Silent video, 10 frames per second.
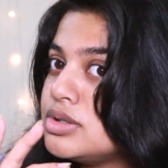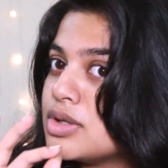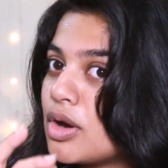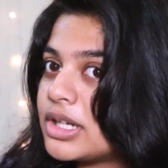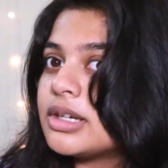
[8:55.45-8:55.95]

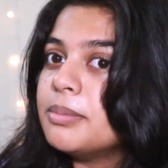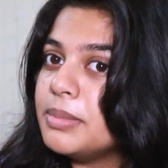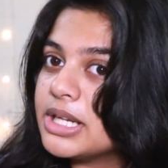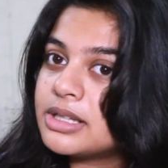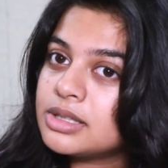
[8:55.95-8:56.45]
not a
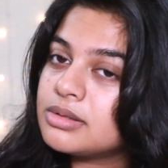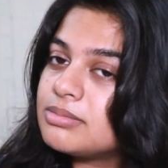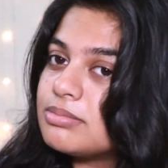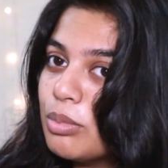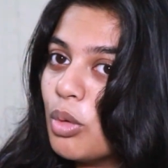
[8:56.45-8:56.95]
minute
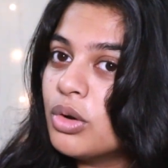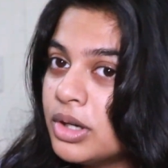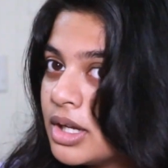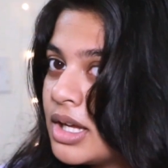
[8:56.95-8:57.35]
more.